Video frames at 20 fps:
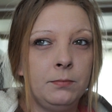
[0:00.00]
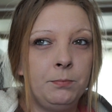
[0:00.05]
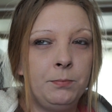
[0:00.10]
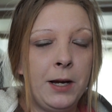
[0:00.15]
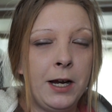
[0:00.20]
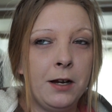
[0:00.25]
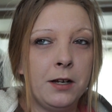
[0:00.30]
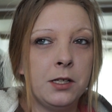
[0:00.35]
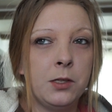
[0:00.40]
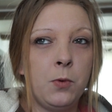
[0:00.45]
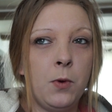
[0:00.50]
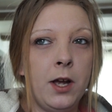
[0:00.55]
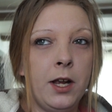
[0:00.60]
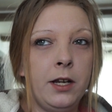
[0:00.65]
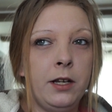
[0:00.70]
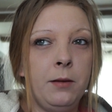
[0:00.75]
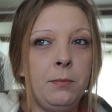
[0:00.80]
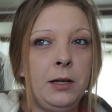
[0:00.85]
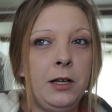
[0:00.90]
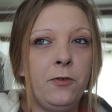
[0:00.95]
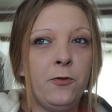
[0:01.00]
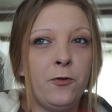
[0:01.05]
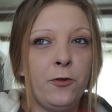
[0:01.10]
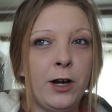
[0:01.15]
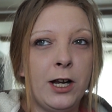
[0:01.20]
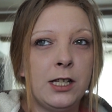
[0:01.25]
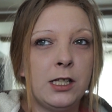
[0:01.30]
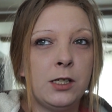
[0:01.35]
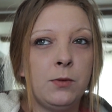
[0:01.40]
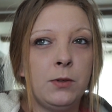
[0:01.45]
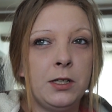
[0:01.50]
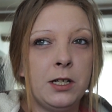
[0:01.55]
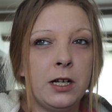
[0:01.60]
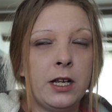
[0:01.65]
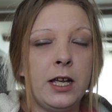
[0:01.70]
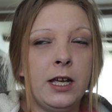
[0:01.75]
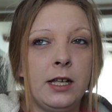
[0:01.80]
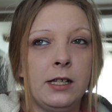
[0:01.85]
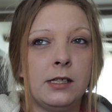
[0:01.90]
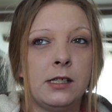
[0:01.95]
Parents wanting to be friends with their
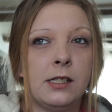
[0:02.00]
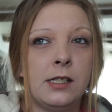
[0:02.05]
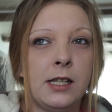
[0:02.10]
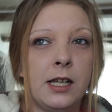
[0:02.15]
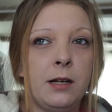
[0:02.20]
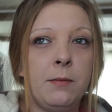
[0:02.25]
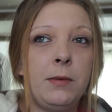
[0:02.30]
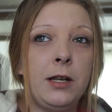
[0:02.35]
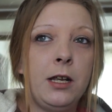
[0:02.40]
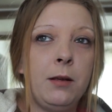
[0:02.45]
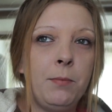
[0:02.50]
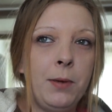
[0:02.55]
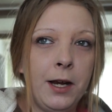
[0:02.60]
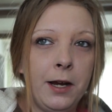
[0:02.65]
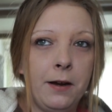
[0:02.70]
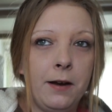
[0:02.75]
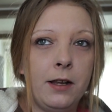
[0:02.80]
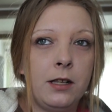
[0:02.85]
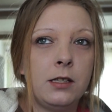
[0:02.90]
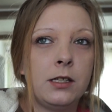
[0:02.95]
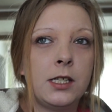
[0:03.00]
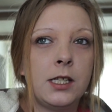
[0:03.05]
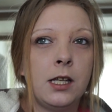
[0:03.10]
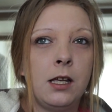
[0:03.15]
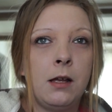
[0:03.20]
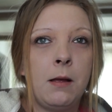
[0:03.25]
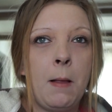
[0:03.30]
kids instead of being parents.